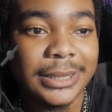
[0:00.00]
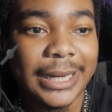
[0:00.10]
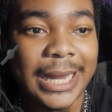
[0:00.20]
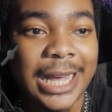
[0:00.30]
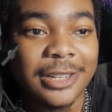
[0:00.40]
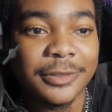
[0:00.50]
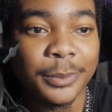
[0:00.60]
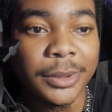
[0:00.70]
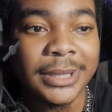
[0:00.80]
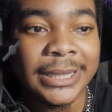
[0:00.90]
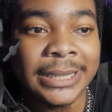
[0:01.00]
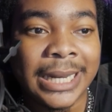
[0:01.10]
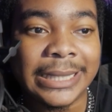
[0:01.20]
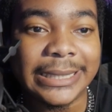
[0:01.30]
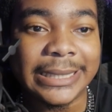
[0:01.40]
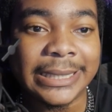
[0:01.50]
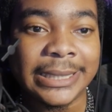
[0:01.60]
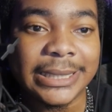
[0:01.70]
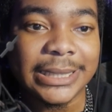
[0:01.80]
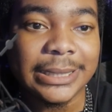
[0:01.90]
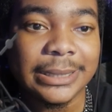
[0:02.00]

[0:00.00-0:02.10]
they have brilliant ideas,